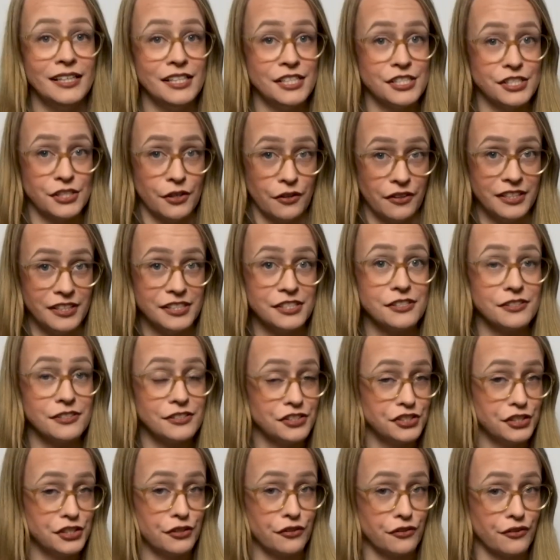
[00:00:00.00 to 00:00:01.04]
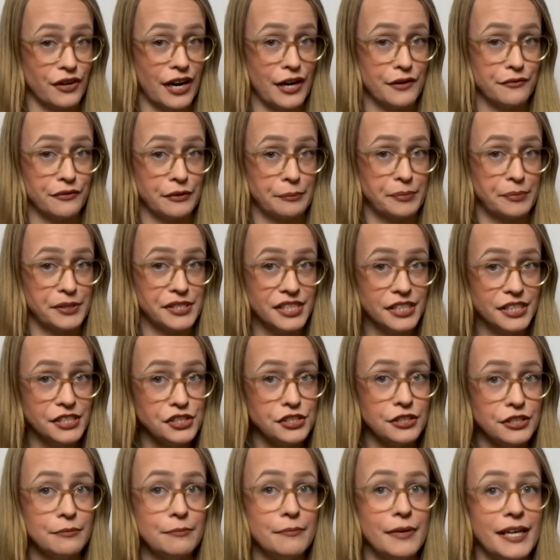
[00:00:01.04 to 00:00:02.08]
So this geographic
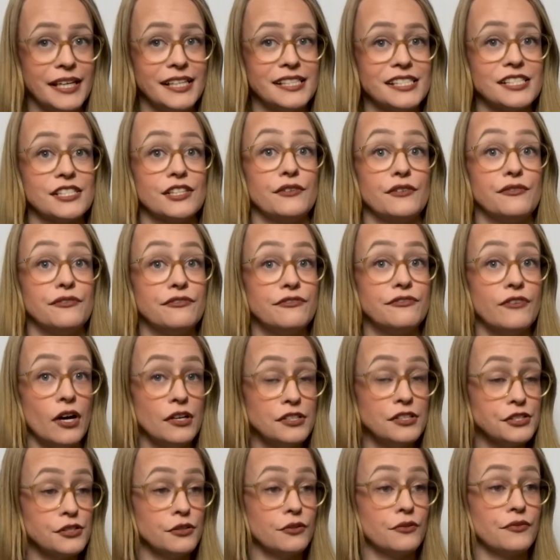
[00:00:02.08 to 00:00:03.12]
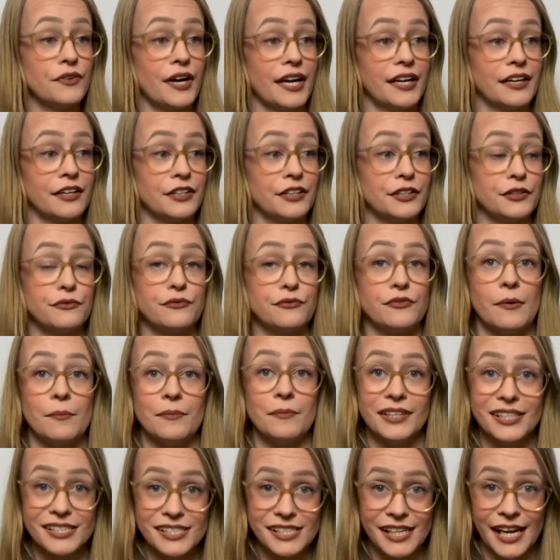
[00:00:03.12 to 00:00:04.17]
position makes the fossil record from
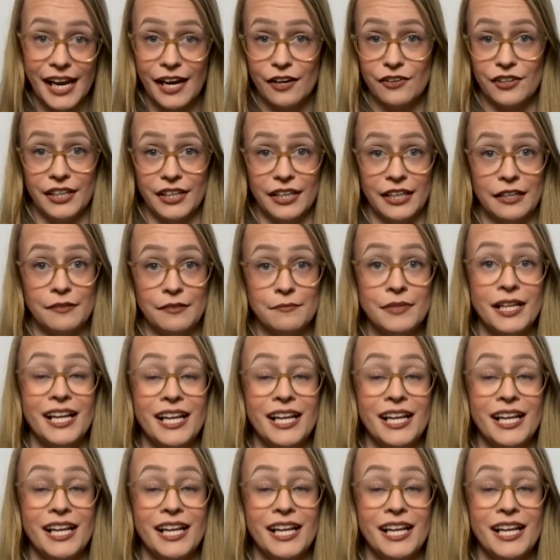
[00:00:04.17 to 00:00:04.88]
this area